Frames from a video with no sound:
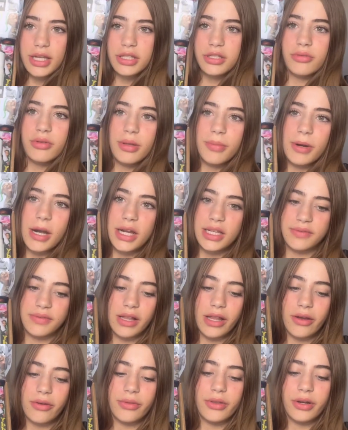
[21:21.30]
two of the products
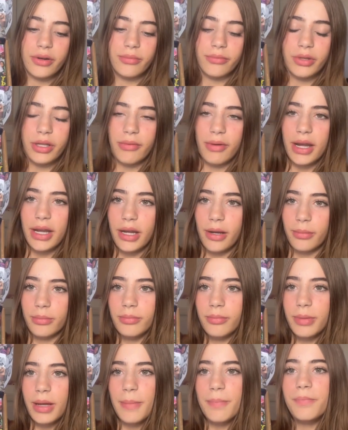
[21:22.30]
fell out. They're right here.
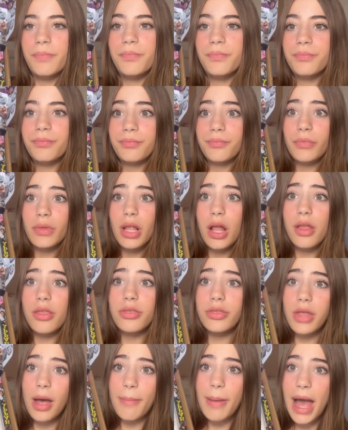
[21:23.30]
But
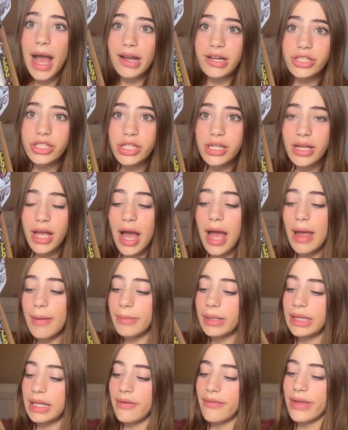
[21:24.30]
the packaging, I
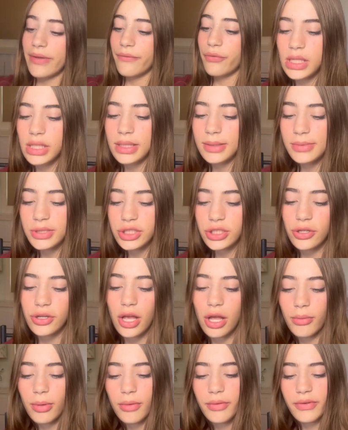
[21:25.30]
am living for. Let me show
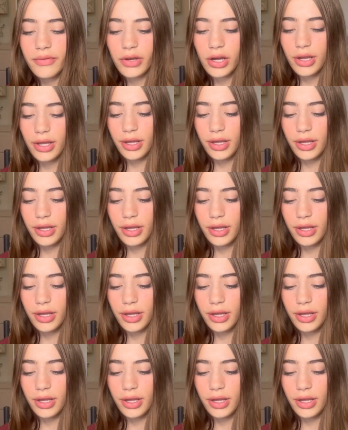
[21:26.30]
y'all what we've got